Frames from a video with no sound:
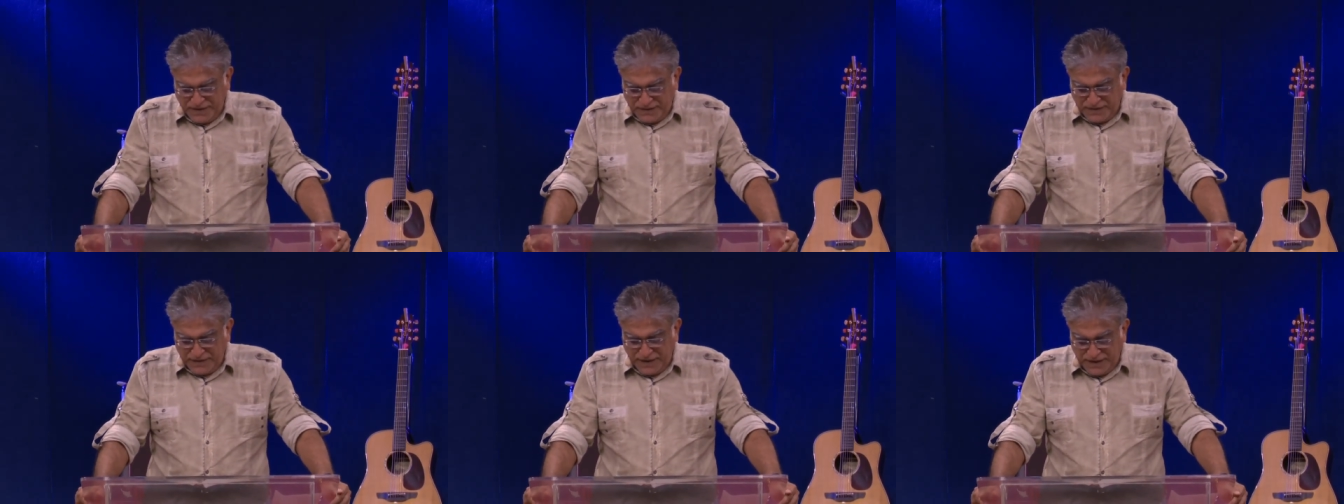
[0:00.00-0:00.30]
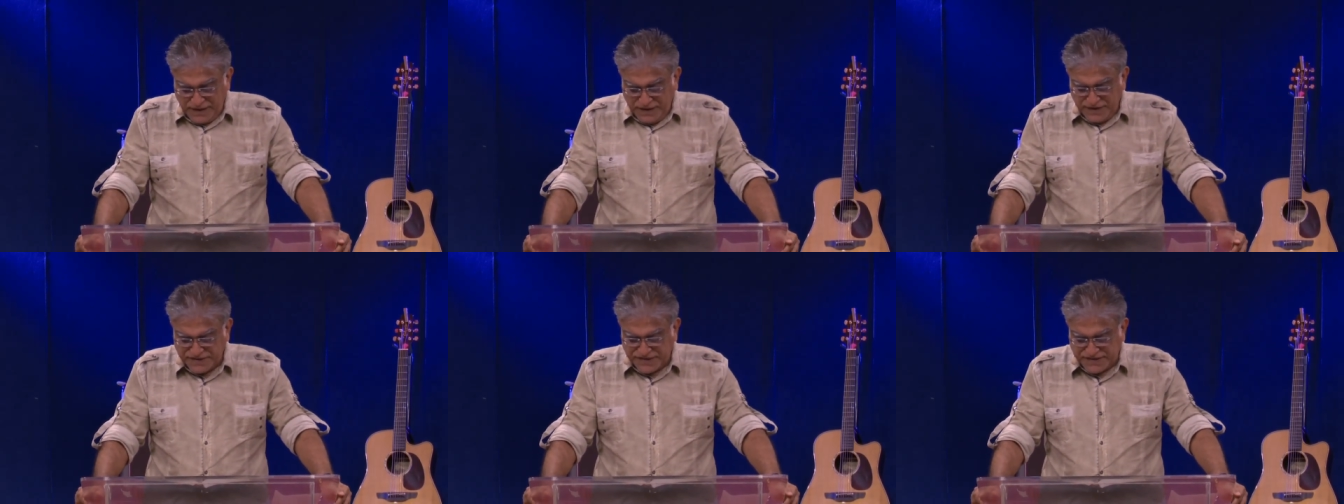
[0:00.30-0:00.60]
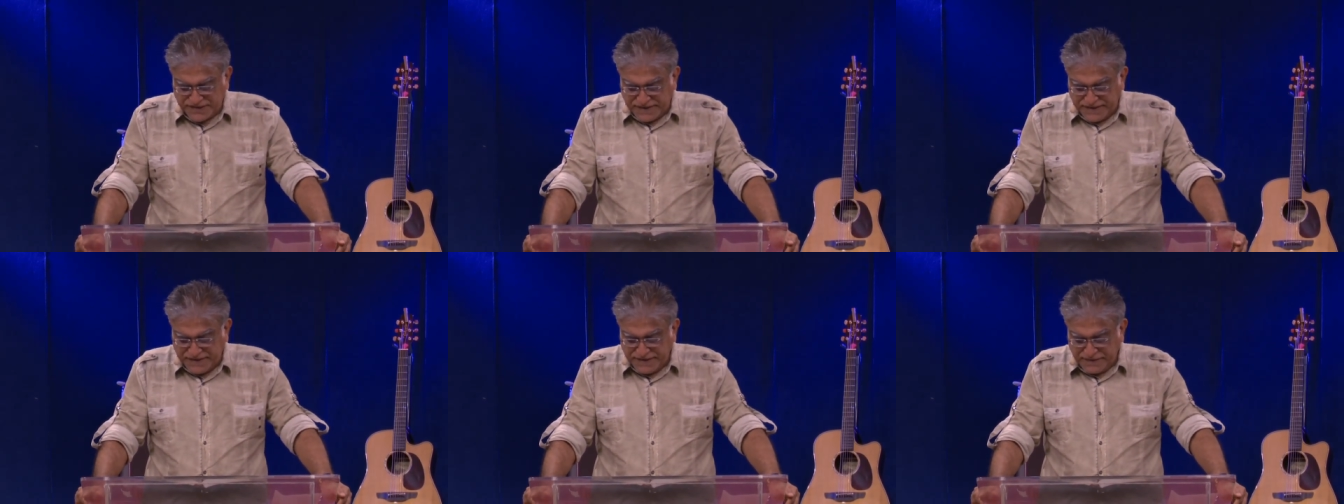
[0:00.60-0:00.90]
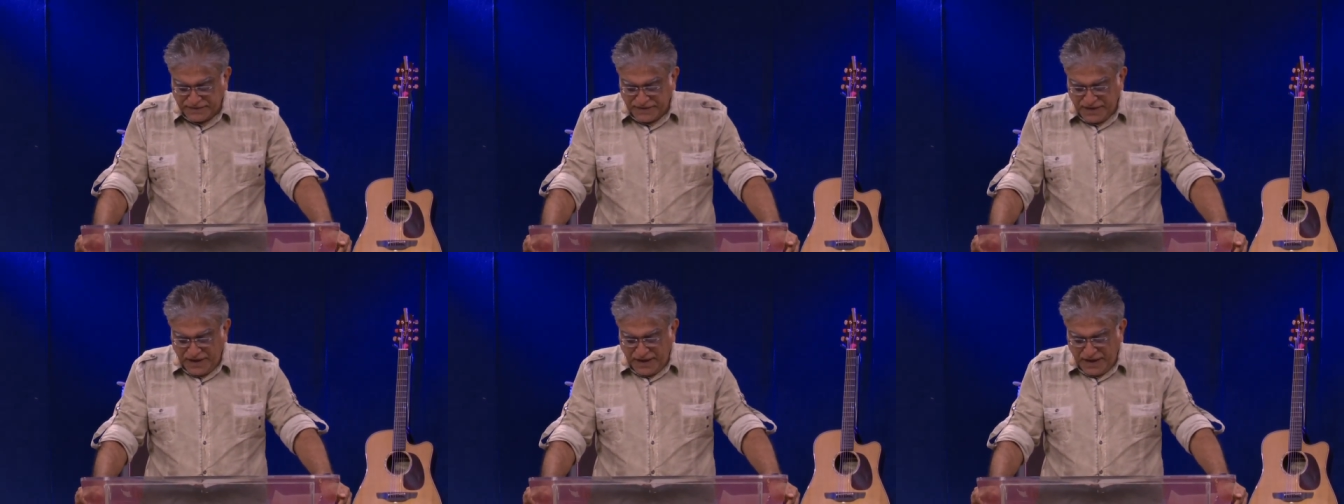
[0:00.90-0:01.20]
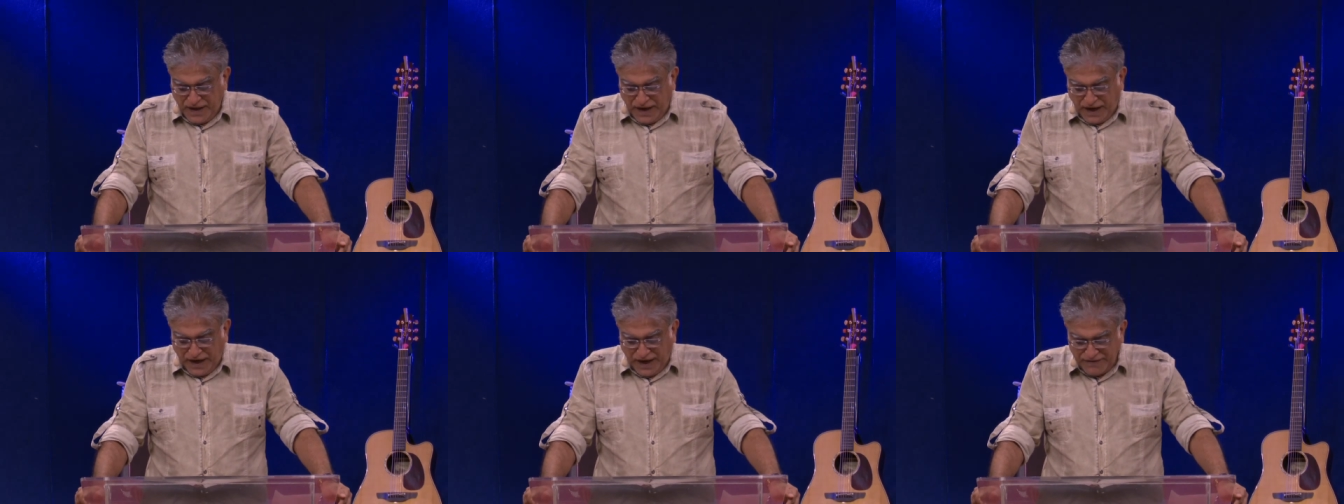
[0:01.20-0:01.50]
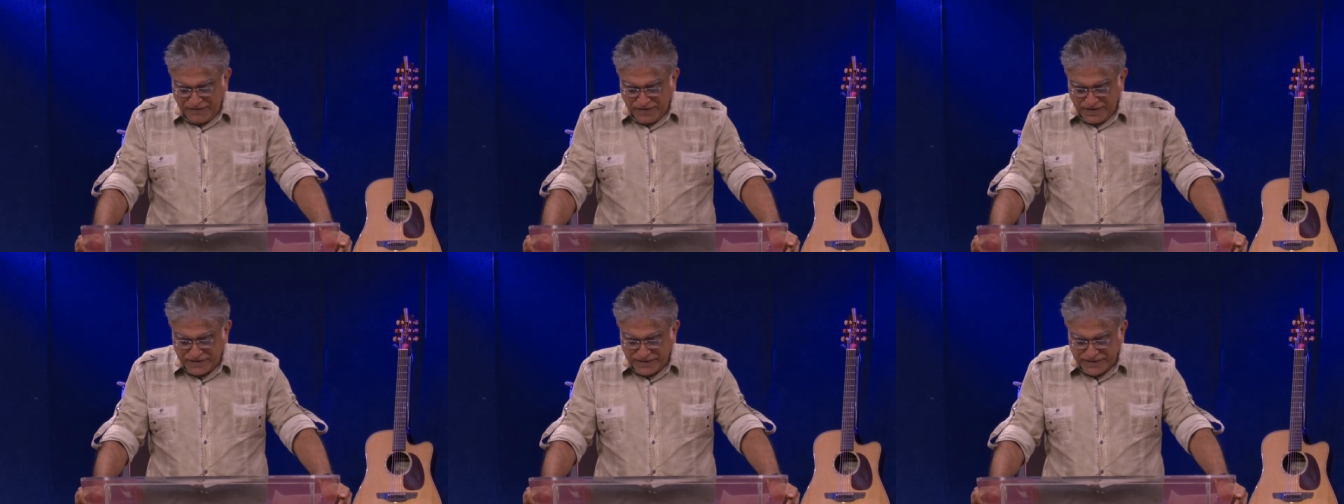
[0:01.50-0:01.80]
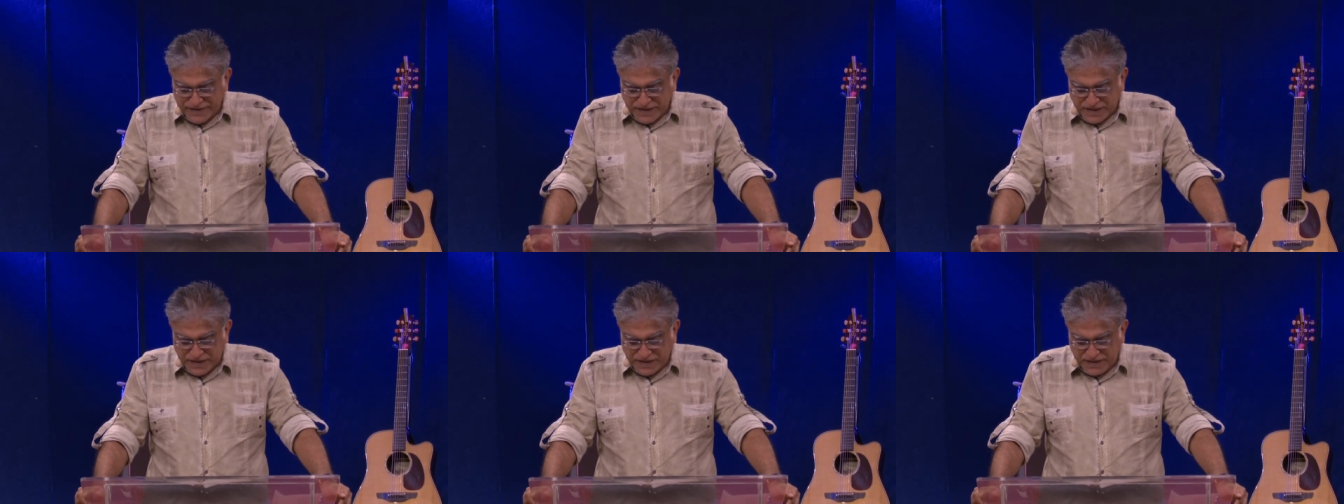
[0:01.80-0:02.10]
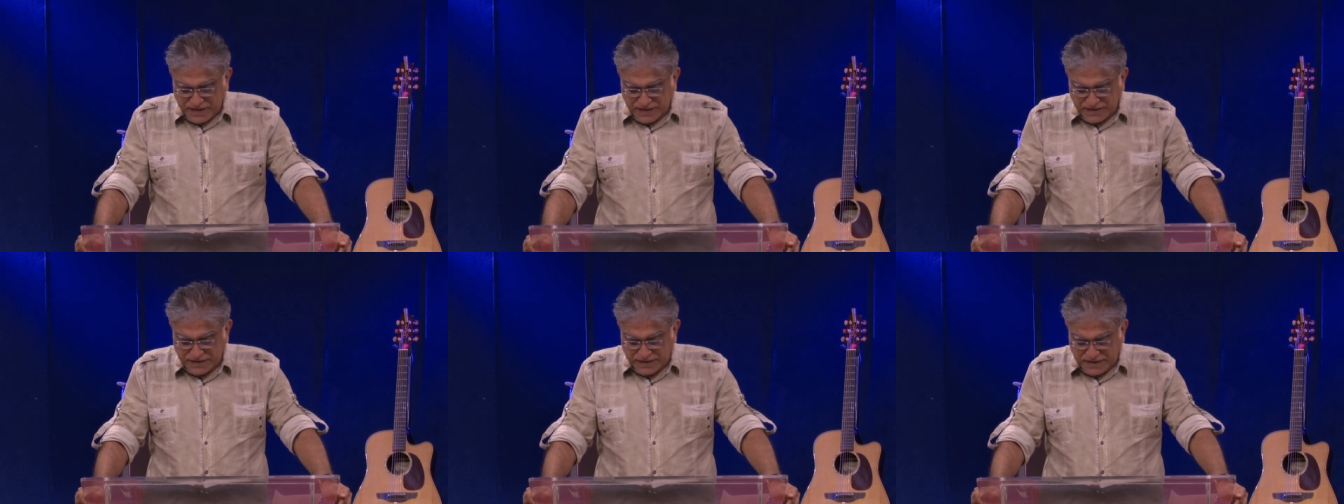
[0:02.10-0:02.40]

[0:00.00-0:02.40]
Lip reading: I will return.